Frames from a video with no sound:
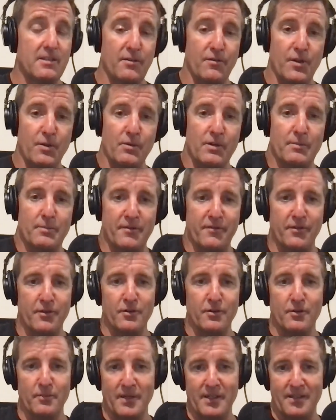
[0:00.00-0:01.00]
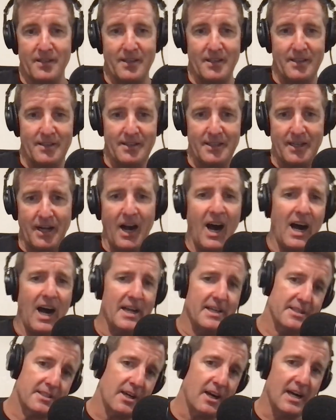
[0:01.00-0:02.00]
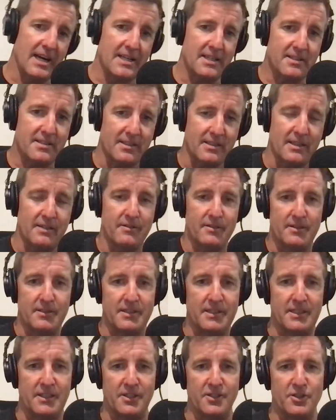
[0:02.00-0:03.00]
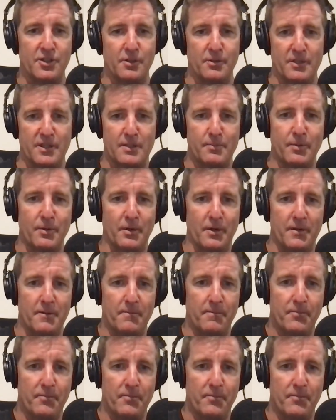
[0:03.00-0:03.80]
if you want to perform at the highest level in endurance sport,